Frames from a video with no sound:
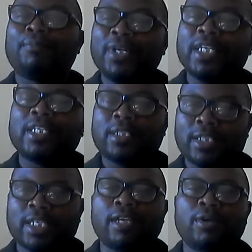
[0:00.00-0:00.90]
been in the
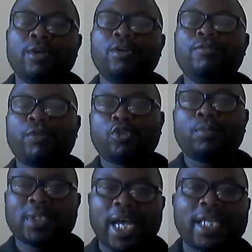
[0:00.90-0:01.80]
system for some
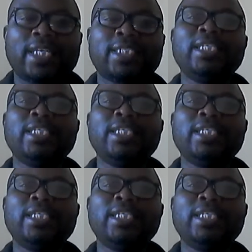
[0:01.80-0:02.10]
time, they still